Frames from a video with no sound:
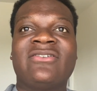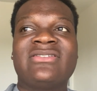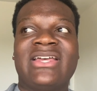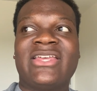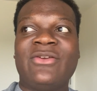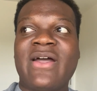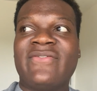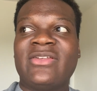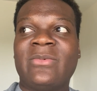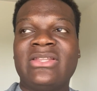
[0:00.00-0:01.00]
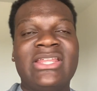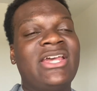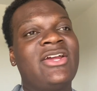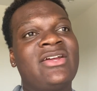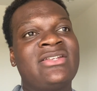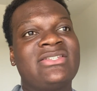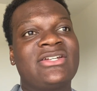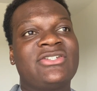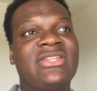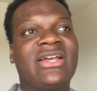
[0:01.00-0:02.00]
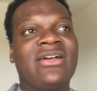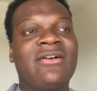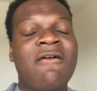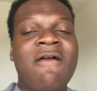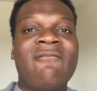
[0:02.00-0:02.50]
cause like you have someone there in such like a